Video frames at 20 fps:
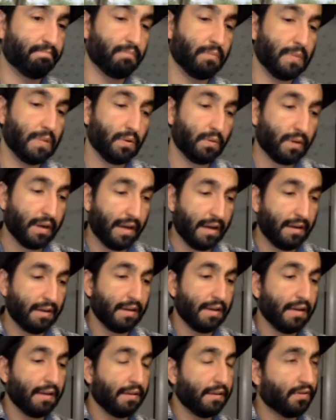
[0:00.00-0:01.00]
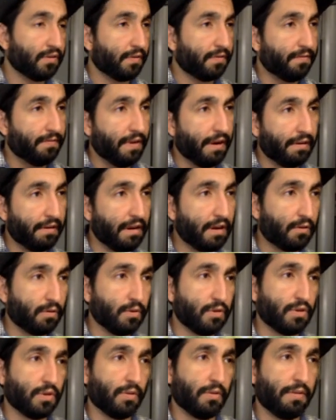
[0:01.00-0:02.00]
Okay? These are very crucial
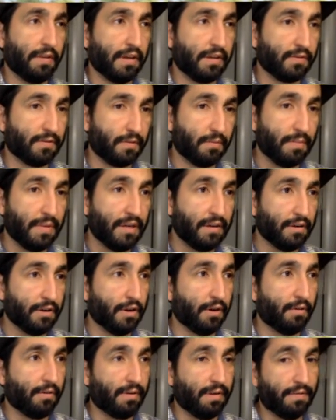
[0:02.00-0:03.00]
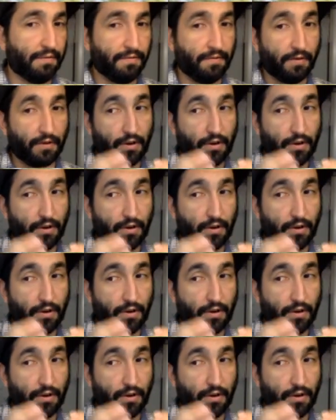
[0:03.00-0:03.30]
things for me to know and for you to